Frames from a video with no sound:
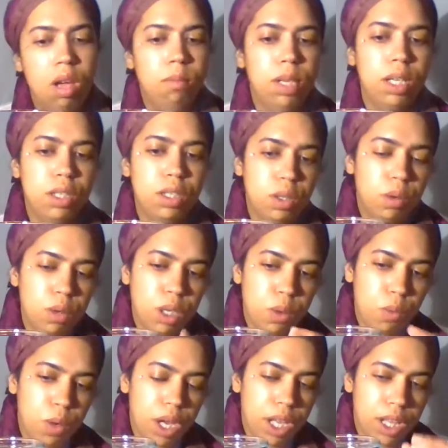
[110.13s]
Because the only
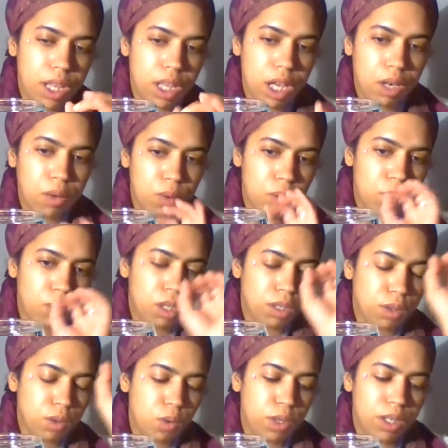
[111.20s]
way that that growth
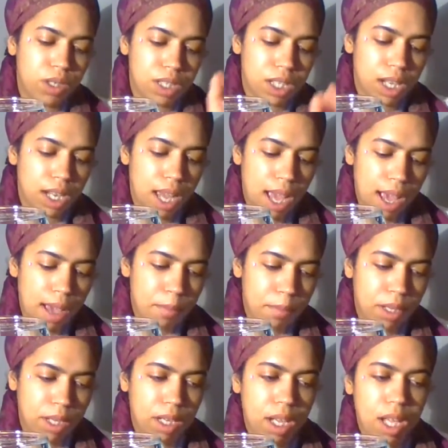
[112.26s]
is going to
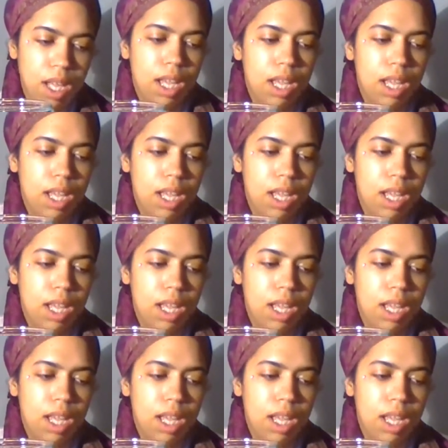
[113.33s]
happen